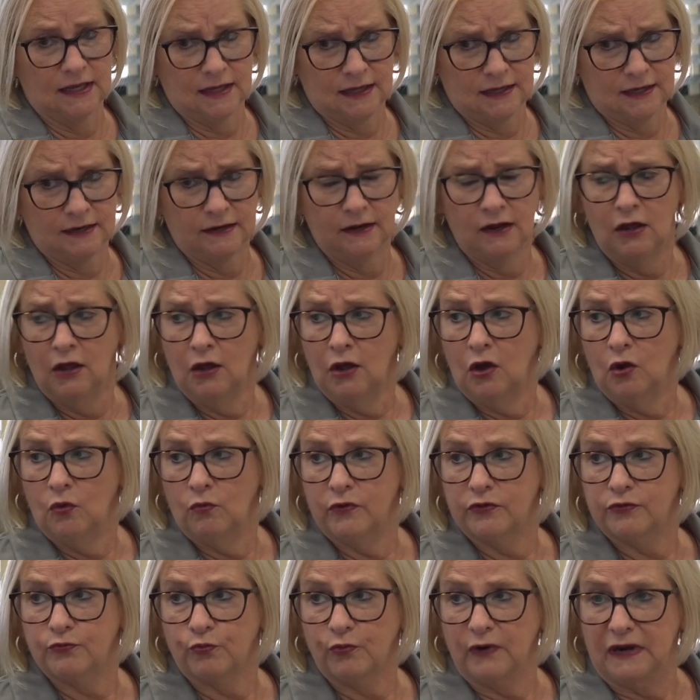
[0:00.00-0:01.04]
timeline
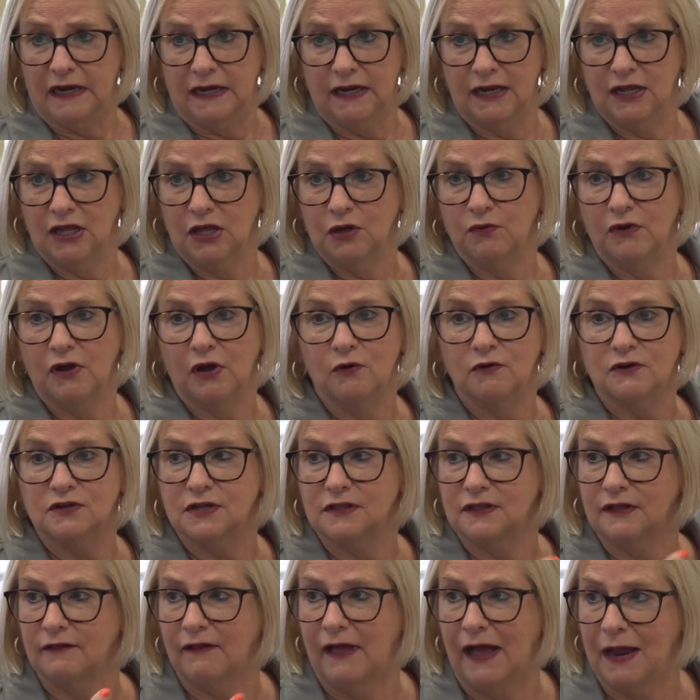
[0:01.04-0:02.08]
today. Between
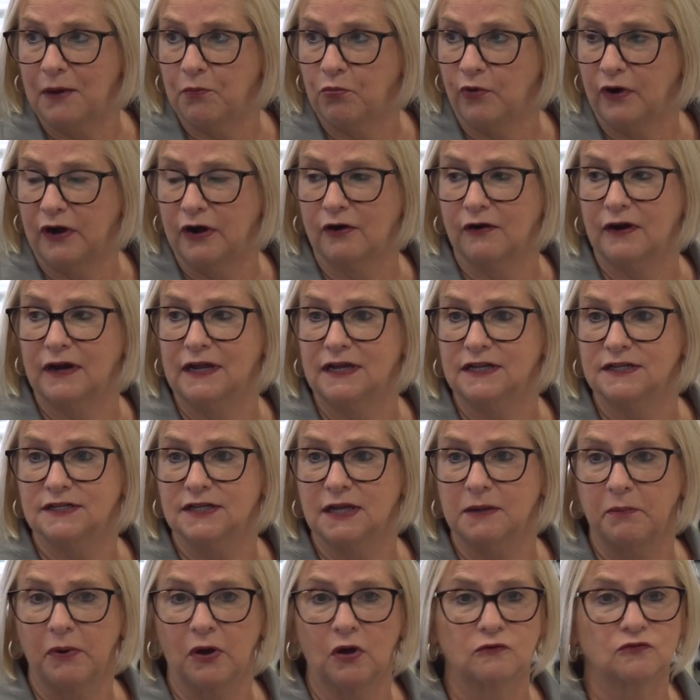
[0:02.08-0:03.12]
August through
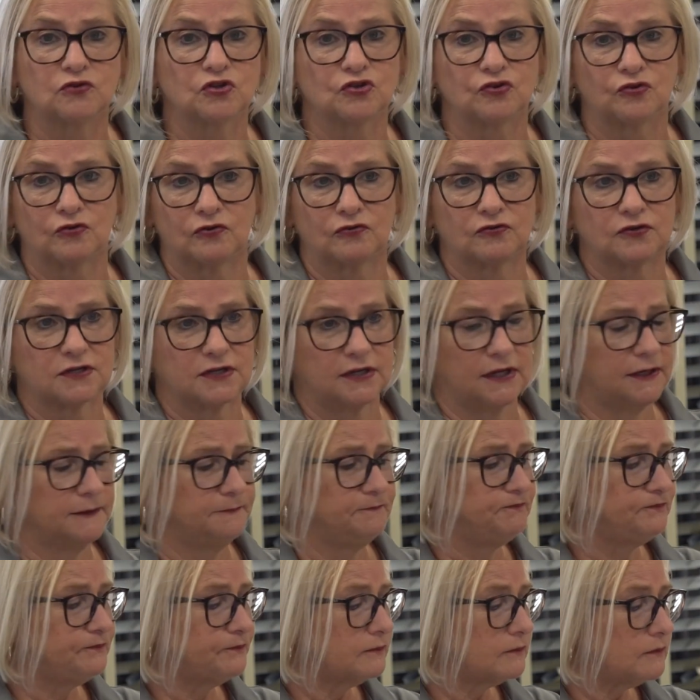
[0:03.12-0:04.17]
September, the board
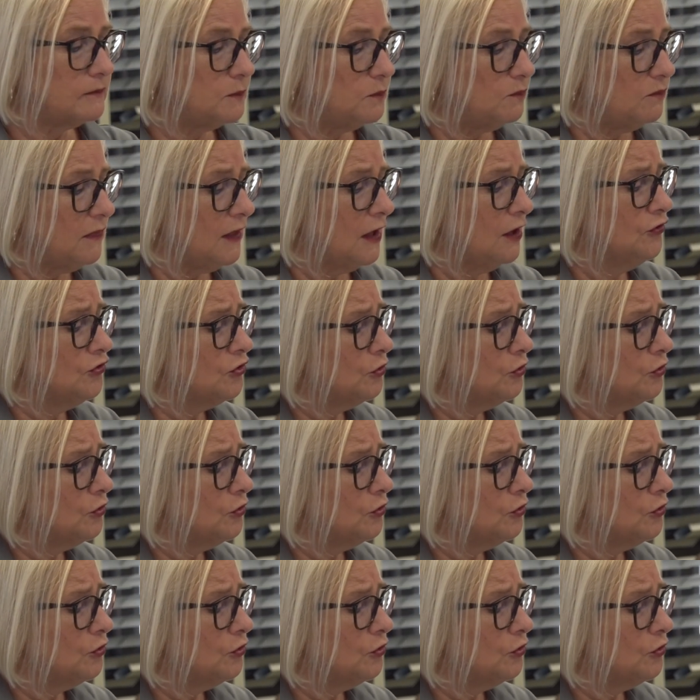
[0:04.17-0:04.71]
will release an